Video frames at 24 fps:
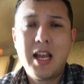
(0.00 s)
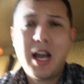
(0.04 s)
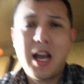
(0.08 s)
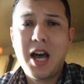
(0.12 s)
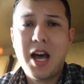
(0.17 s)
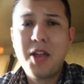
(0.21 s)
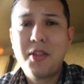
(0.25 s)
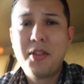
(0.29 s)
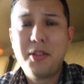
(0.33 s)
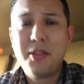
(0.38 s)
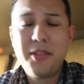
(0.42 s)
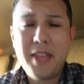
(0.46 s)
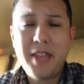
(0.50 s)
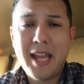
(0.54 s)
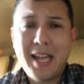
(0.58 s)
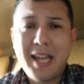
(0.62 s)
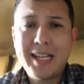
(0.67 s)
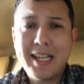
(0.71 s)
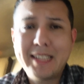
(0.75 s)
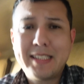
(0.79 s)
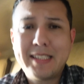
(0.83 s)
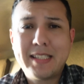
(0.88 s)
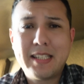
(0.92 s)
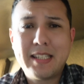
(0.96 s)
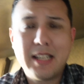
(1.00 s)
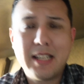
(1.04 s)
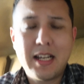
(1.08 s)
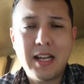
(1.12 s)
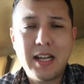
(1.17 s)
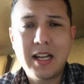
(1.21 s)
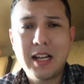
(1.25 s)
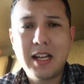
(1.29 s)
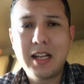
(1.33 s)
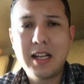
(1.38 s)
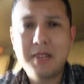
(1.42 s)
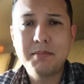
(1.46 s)
other than that,
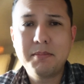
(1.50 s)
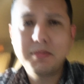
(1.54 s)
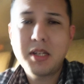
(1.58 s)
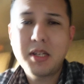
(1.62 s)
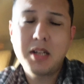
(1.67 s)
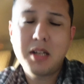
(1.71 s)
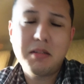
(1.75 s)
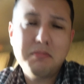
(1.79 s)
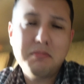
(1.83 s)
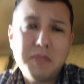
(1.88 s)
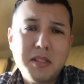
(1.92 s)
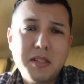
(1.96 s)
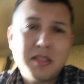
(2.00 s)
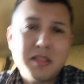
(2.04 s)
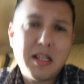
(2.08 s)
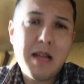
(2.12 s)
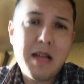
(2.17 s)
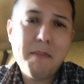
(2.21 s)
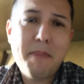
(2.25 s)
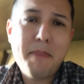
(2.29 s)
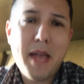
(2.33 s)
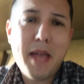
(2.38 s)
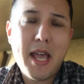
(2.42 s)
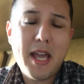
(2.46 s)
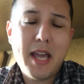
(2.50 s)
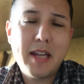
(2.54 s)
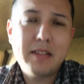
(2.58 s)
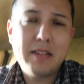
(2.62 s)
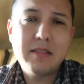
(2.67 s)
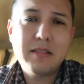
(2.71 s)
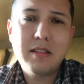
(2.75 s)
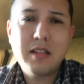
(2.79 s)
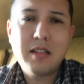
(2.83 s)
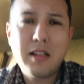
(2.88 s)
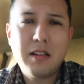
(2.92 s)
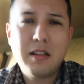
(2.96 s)
you know, it's not bad.
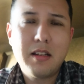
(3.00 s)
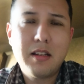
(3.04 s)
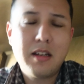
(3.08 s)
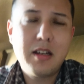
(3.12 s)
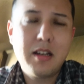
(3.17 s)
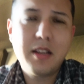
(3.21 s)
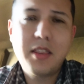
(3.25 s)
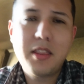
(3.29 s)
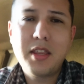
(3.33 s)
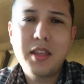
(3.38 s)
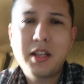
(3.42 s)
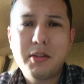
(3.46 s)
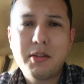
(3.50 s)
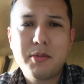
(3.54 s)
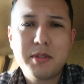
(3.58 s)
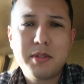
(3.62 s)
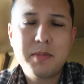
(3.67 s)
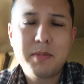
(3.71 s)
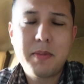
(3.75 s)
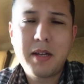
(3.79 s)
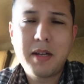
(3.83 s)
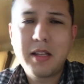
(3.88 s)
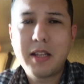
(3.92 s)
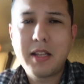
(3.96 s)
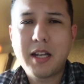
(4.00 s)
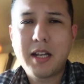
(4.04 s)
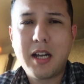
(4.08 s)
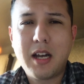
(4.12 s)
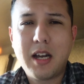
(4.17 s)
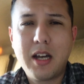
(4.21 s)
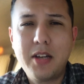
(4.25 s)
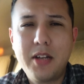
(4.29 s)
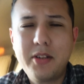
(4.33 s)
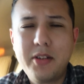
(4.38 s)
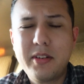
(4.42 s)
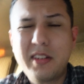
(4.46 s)
I think it was about like
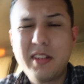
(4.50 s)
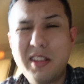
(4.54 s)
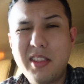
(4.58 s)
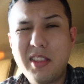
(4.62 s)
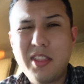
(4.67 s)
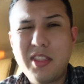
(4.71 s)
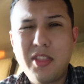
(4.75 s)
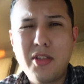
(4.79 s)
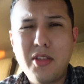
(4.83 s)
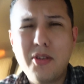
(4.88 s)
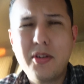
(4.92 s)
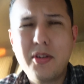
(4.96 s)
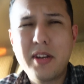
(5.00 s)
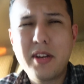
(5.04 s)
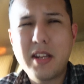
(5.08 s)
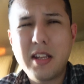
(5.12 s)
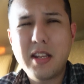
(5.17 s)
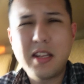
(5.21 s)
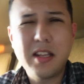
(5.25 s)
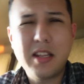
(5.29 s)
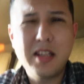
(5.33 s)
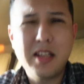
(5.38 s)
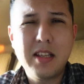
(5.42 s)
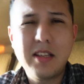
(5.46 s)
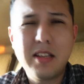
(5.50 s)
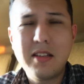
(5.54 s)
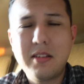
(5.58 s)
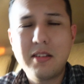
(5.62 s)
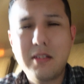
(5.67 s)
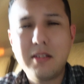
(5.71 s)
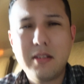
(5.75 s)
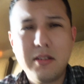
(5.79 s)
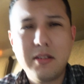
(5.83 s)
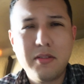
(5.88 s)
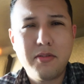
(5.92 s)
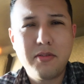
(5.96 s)

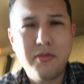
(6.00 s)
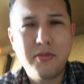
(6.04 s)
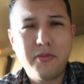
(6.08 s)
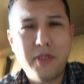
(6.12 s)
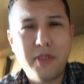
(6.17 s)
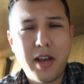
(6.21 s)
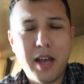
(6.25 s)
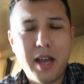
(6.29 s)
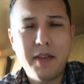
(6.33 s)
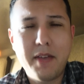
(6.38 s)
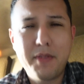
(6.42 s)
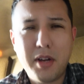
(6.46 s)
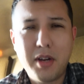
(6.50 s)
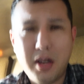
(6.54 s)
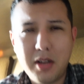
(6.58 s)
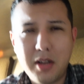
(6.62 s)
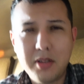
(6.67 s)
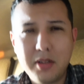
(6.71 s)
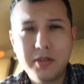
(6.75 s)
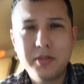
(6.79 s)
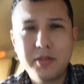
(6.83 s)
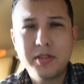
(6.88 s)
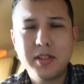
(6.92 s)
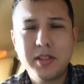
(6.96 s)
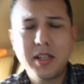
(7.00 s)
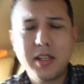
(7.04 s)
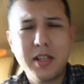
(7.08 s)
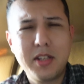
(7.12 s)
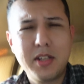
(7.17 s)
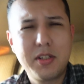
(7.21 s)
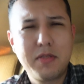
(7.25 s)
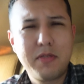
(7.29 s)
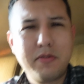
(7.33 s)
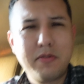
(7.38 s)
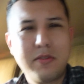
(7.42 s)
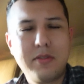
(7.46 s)
$135
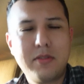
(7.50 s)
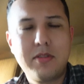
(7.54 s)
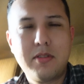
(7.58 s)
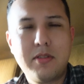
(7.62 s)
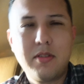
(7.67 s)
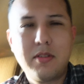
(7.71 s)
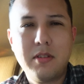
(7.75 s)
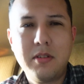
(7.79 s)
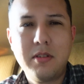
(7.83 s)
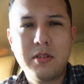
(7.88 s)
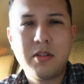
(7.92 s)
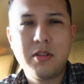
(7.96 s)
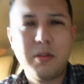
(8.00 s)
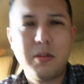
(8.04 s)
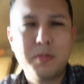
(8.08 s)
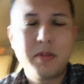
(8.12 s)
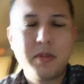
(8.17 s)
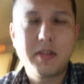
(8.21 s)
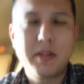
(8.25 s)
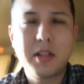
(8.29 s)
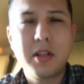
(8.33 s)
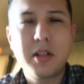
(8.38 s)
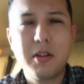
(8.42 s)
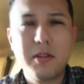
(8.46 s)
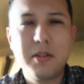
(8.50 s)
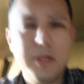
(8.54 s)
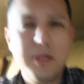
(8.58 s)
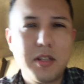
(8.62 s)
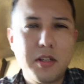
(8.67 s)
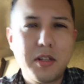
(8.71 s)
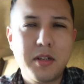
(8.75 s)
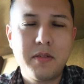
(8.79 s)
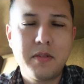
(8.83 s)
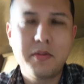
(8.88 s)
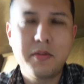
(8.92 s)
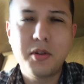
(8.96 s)
ish in terms of the currency
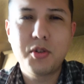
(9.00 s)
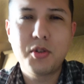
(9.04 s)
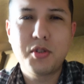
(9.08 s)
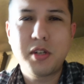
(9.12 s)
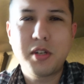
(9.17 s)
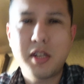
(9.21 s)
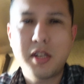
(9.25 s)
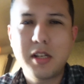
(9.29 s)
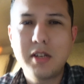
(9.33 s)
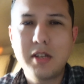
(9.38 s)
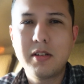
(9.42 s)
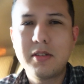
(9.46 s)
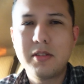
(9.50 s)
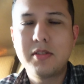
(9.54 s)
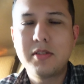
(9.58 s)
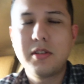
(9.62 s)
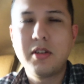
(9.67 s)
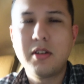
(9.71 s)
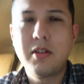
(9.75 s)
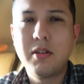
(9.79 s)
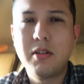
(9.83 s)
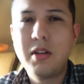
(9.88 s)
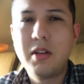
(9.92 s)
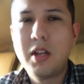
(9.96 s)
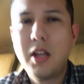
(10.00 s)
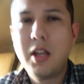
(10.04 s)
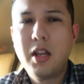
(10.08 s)
conversion here, so